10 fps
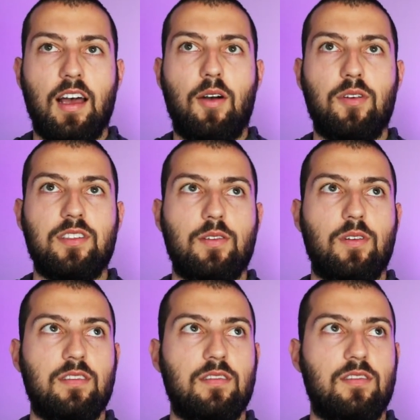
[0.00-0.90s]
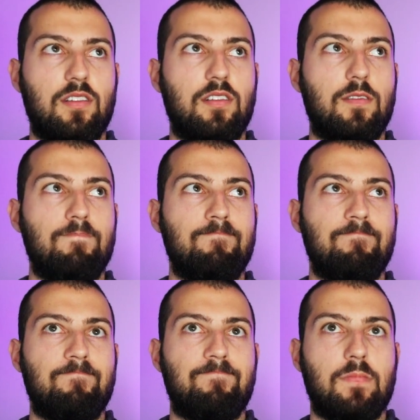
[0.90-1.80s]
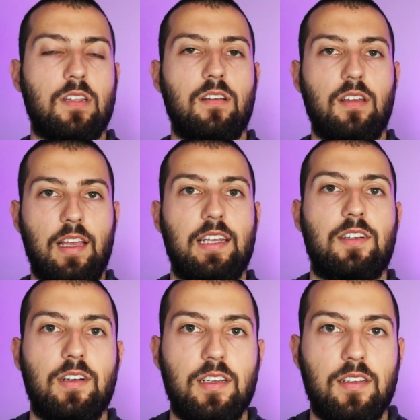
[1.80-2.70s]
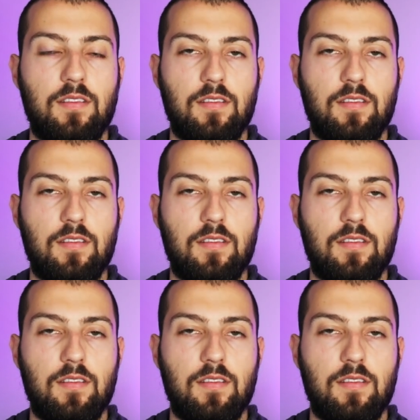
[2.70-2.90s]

I wish I wasn't so angry